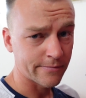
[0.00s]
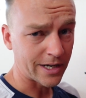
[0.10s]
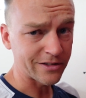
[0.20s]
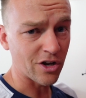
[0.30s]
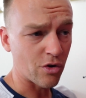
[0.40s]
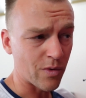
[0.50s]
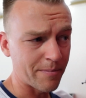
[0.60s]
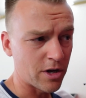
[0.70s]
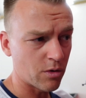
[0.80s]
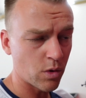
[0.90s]
Let's
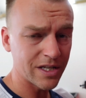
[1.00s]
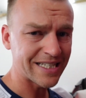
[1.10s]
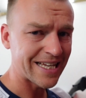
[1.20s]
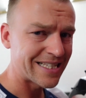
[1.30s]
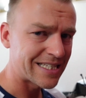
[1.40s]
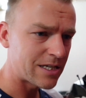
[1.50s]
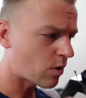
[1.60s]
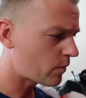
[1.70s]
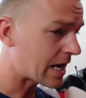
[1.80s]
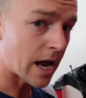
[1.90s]
unwrap the other ones and see
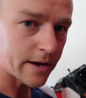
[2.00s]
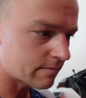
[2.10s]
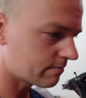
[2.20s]
what we got.